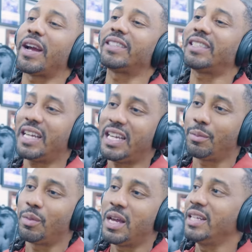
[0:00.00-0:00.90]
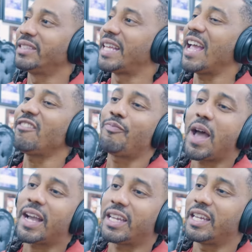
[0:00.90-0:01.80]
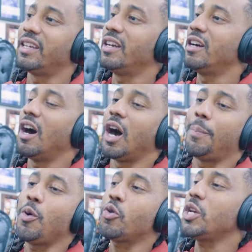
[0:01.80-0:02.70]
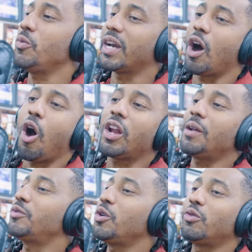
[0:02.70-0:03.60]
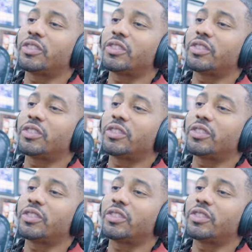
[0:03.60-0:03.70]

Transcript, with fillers: to have a great team. Dave Becky, uh, Pookie, all them